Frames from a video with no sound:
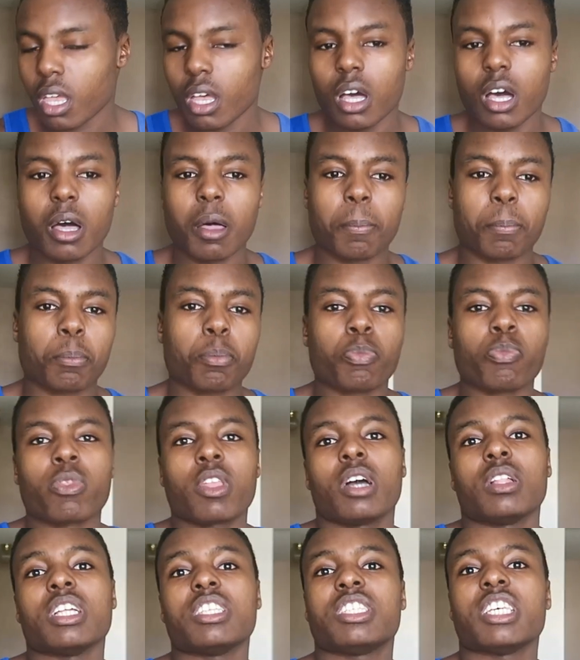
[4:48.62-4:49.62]
um,
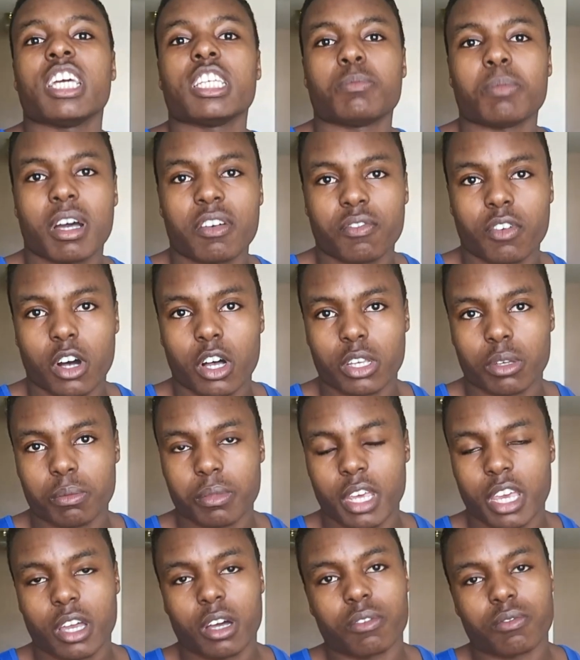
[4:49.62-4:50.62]
let's say it's my
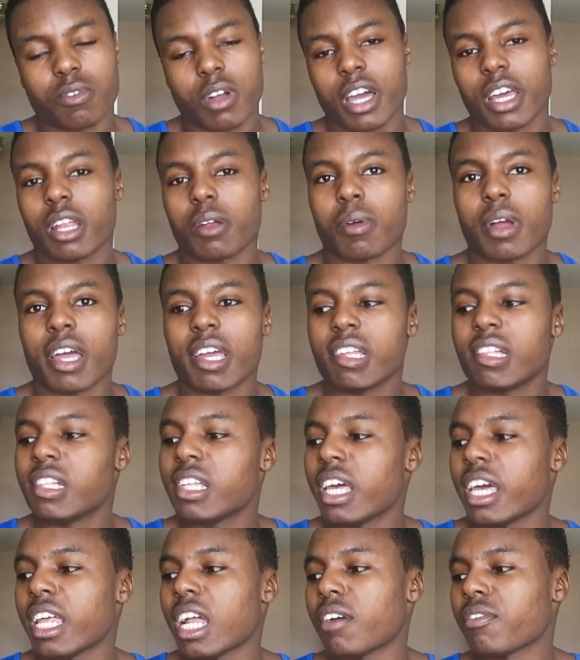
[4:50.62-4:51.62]
volume day on Friday, right?
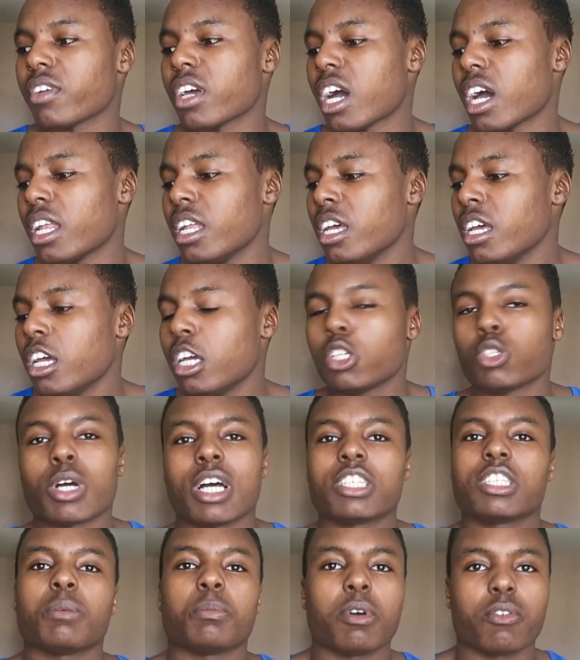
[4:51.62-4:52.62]
And I've got
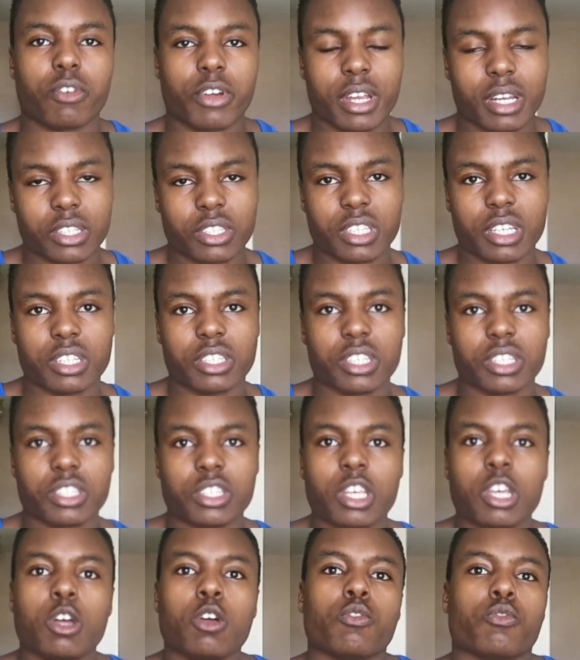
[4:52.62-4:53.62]
tricep overhead
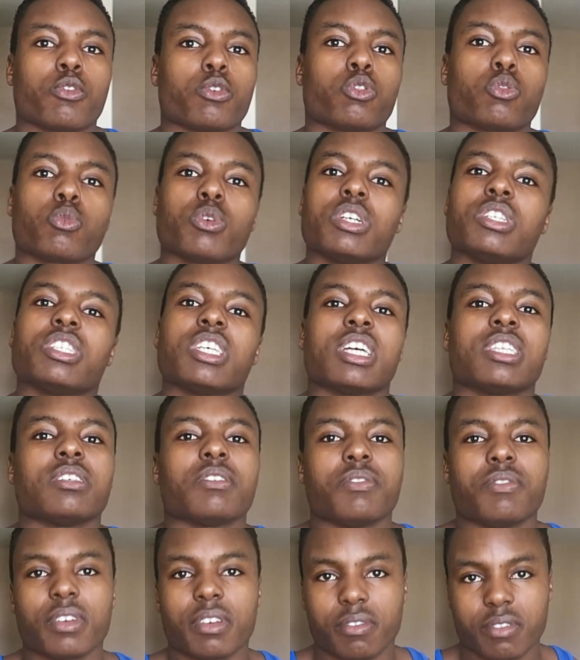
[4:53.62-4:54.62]
extensions for three sets
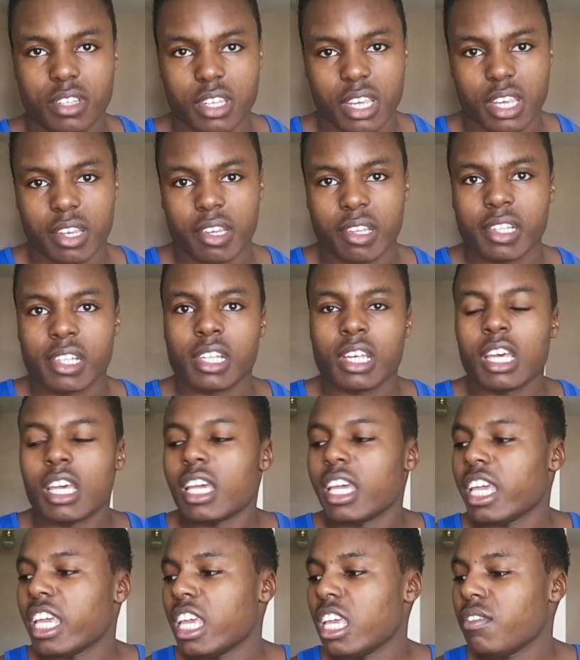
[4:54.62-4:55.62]
of 15
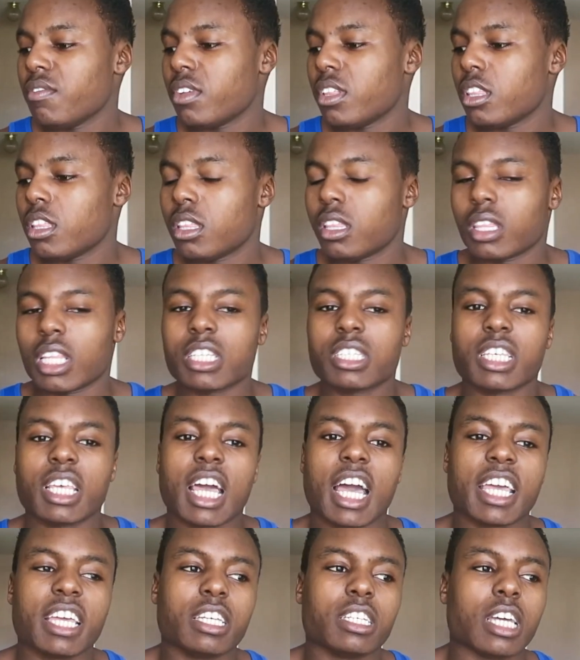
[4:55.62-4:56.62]
even let's say
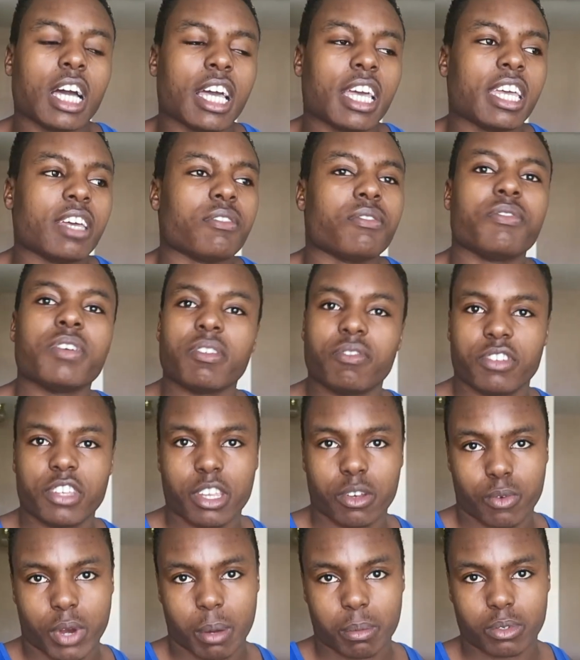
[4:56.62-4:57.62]
I, I hit
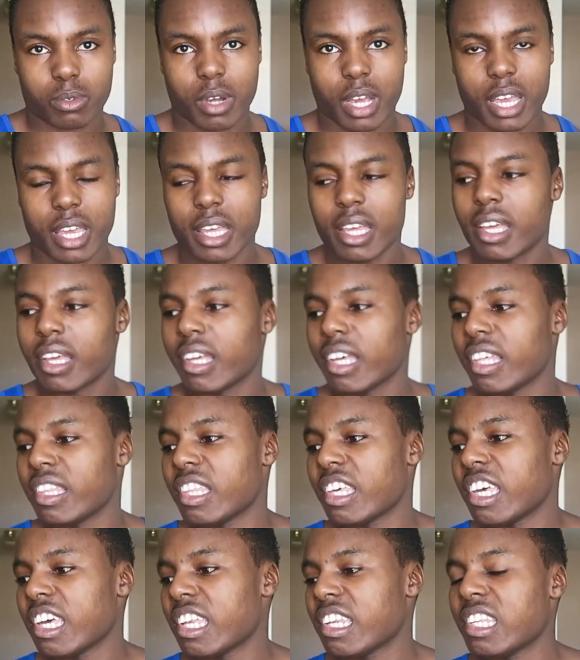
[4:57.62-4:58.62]
15 reps, right?
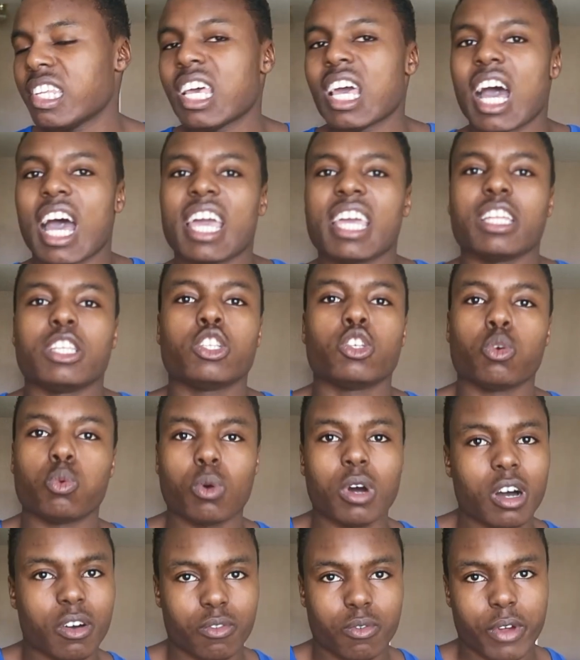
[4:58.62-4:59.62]
And then I hit
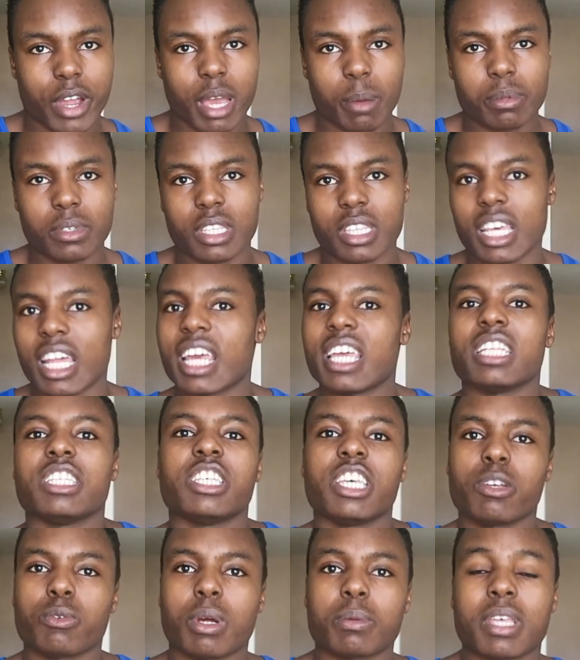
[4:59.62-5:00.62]
12 reps and then I hit
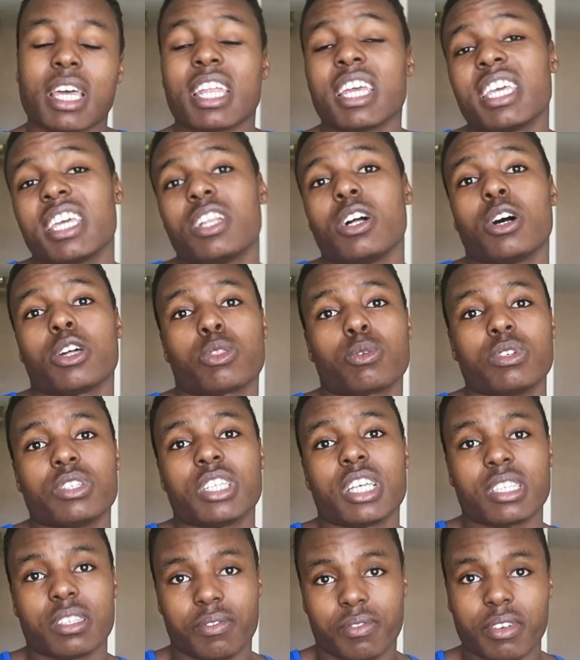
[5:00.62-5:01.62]
10 reps. I didn't get all three
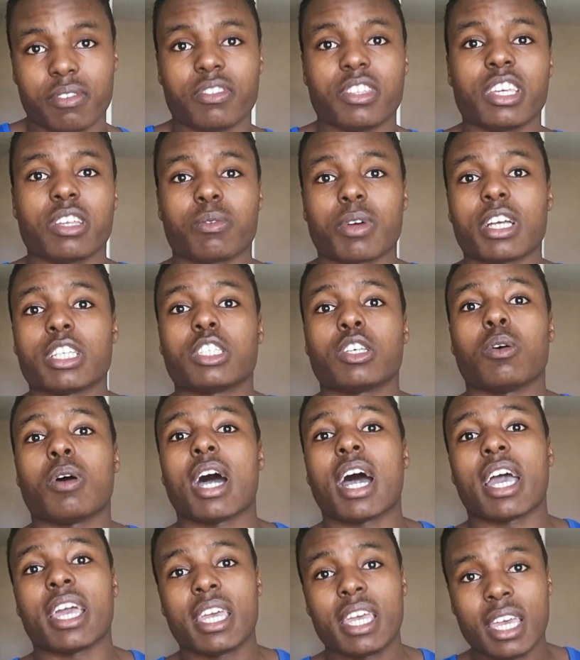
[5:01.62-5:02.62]
sets of 15, right? So
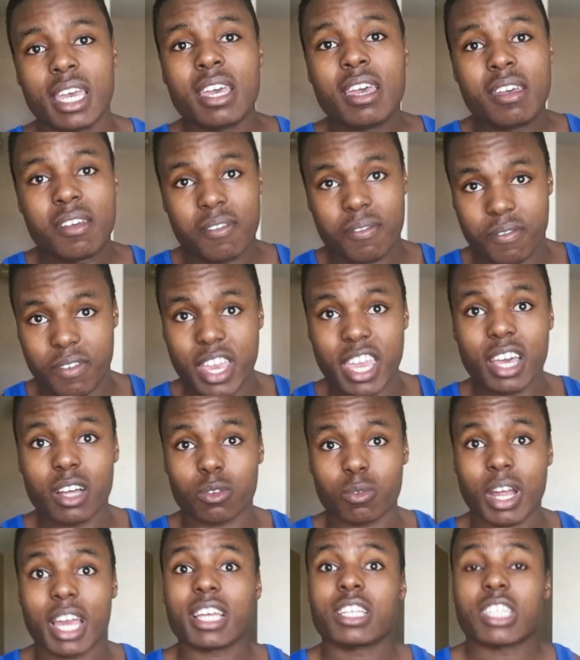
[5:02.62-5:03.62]
I
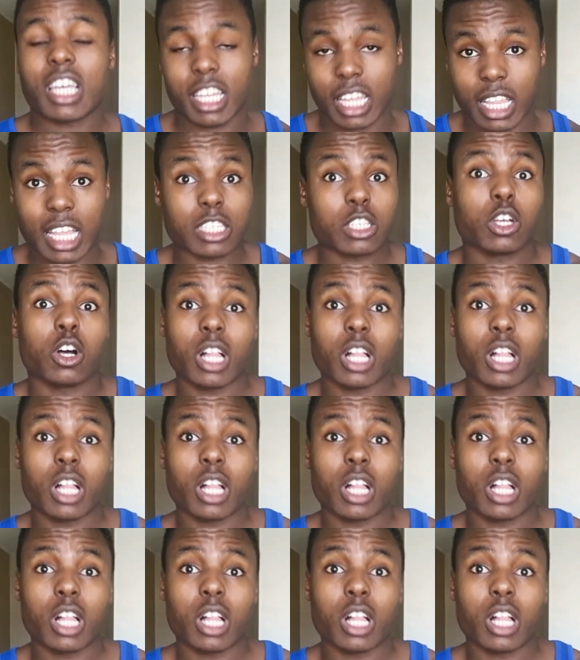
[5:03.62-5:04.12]
failed, right? Because that's